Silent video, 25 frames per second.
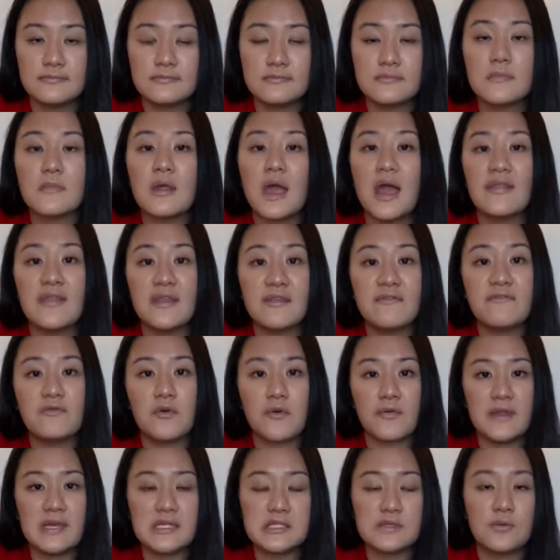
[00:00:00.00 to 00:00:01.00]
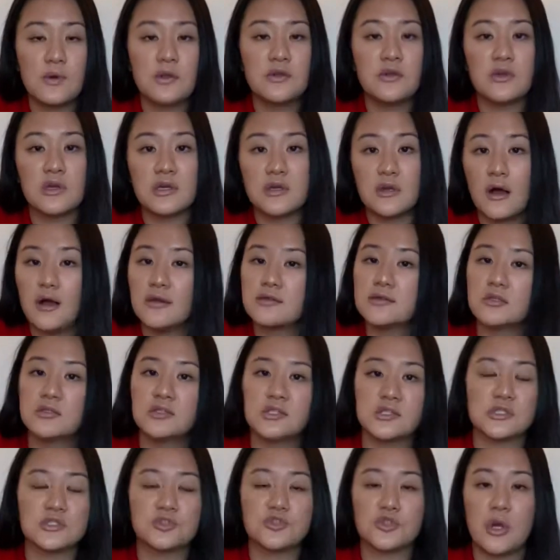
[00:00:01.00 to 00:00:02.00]
And then for this one, you can also
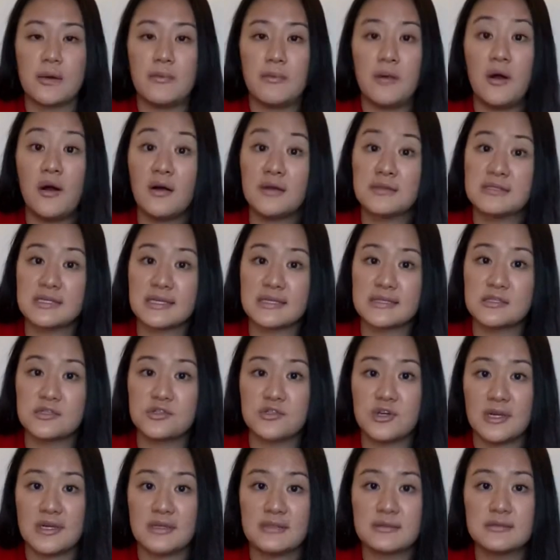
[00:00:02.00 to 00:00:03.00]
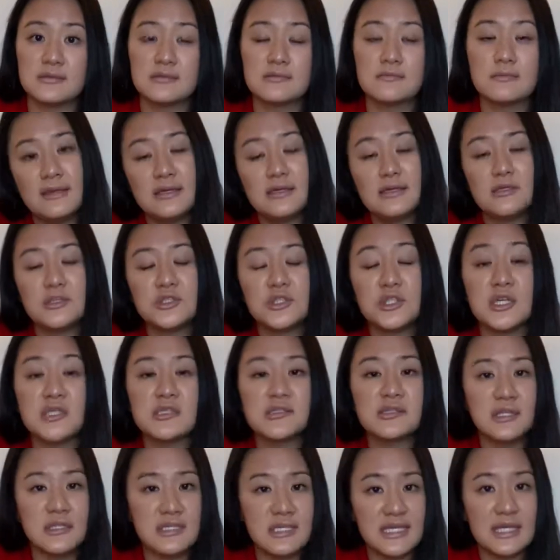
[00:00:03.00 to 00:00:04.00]
just strum all 6 strings. Just
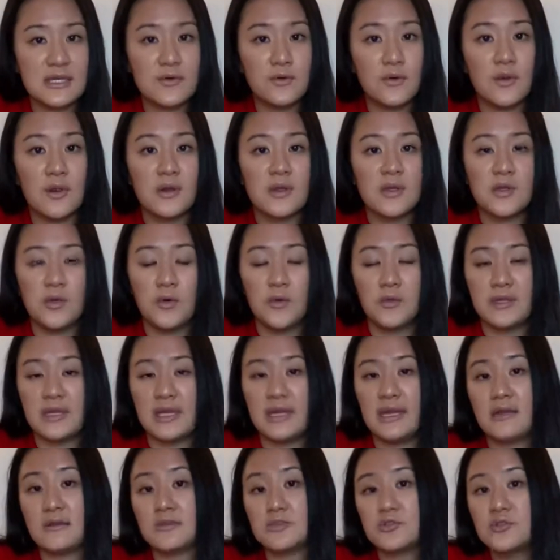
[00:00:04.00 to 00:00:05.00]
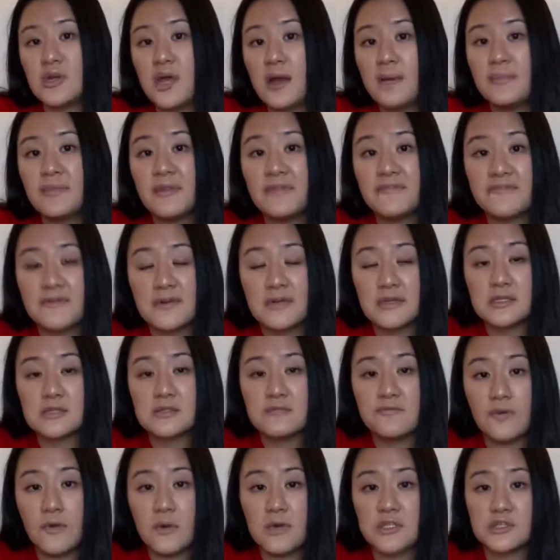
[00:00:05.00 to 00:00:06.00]
the D chord, you only need to strum the first
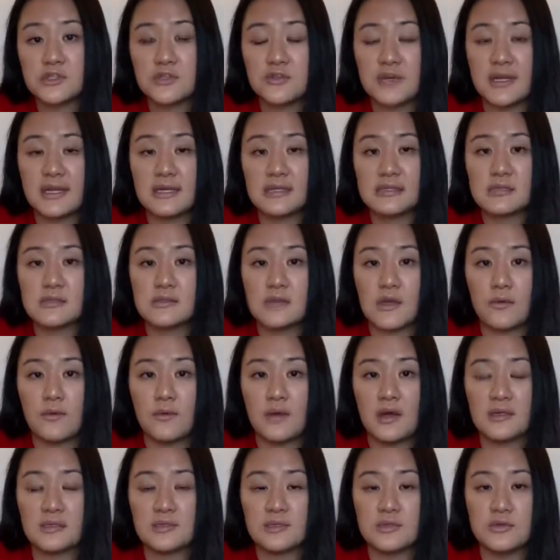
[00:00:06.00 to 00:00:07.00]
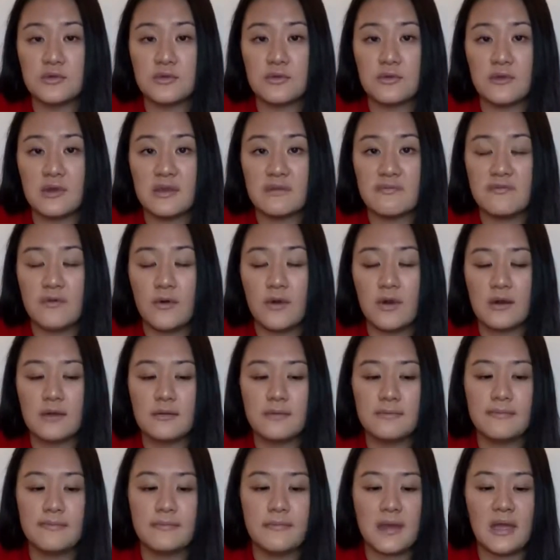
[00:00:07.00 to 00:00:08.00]
4 strings. So 1, 2, 3, 4.
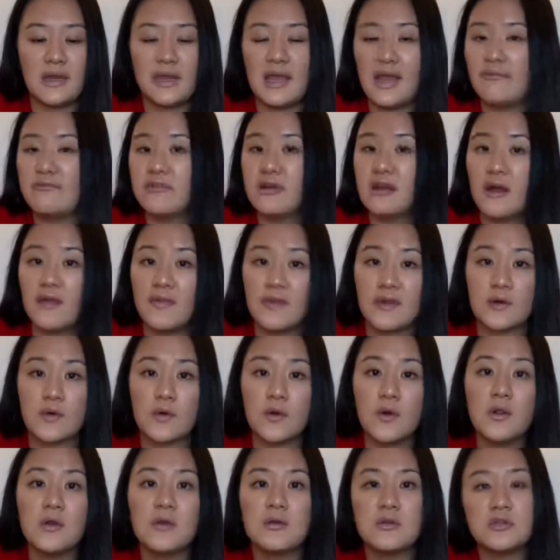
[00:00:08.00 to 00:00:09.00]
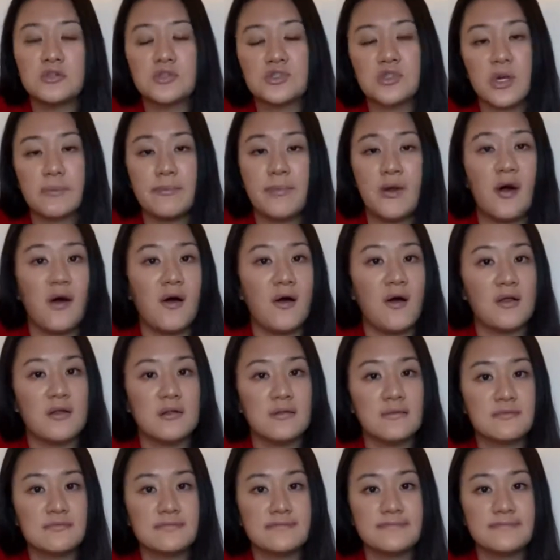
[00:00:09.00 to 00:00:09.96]
And every other chord, you strum all.